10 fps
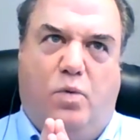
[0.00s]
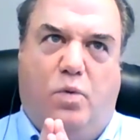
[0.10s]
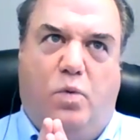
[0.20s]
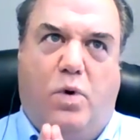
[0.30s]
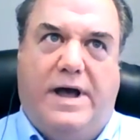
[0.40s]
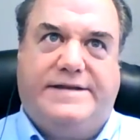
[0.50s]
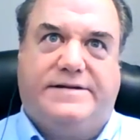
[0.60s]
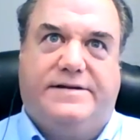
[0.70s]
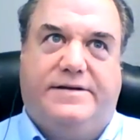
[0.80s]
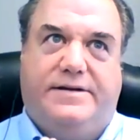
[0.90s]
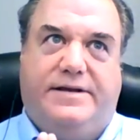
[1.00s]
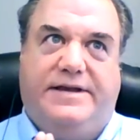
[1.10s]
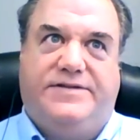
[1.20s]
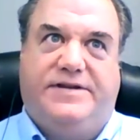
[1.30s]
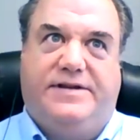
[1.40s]
what
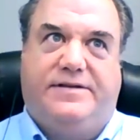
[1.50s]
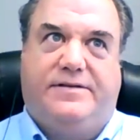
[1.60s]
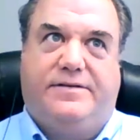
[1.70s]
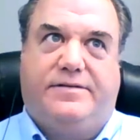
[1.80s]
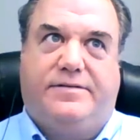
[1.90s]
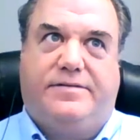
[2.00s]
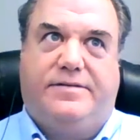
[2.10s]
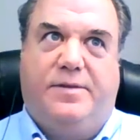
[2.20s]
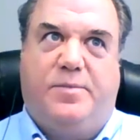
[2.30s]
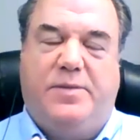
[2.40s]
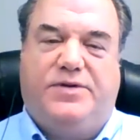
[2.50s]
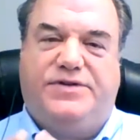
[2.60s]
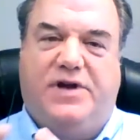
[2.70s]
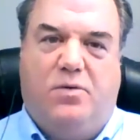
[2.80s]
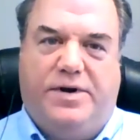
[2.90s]
is it that people
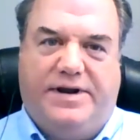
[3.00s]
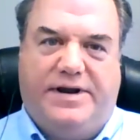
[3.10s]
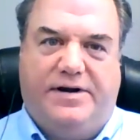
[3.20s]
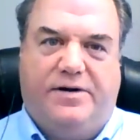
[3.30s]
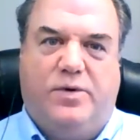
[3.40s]
don't want to hear.